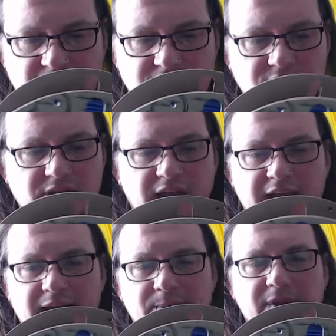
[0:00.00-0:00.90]
uh,
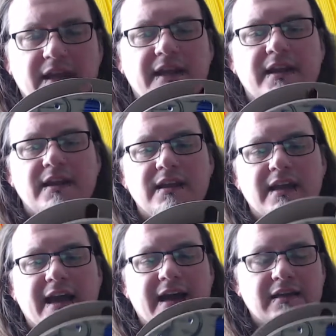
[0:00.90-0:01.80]
UK company,
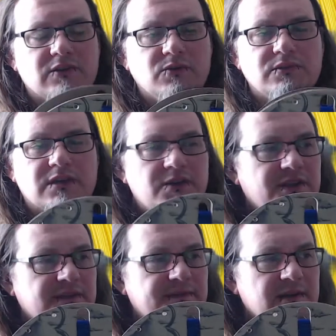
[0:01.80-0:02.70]
and also
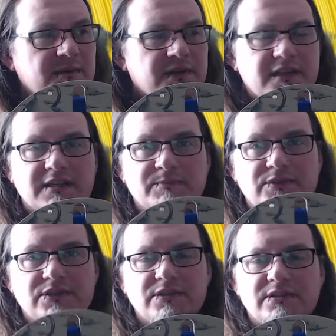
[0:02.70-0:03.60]
this filament is
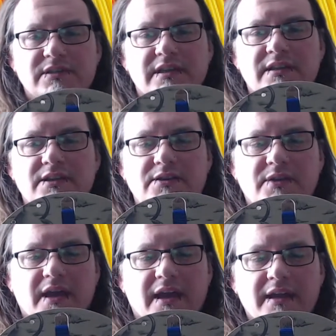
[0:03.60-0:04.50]
produced in
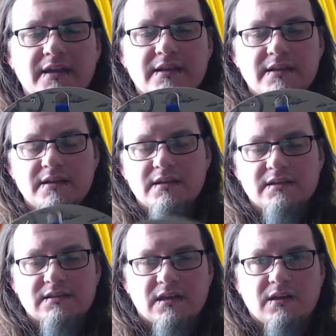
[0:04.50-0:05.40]
the UK.
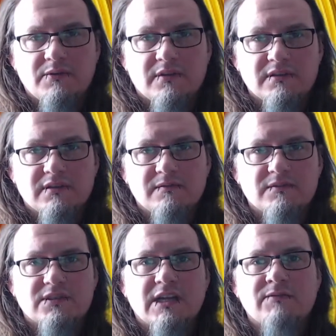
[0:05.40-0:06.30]
So
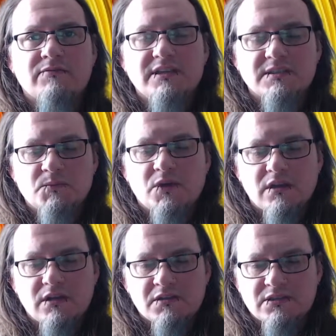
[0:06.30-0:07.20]
it's another reason why
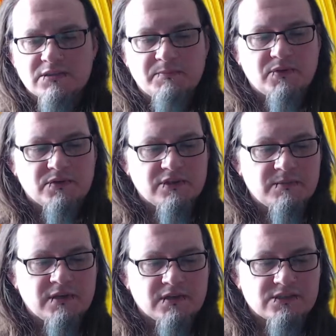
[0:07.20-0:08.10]
I like to support
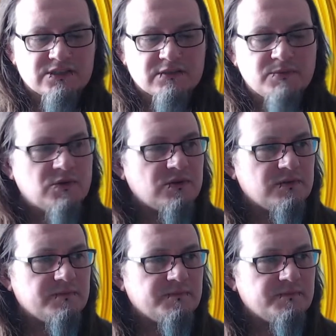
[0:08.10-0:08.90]
them. I like to support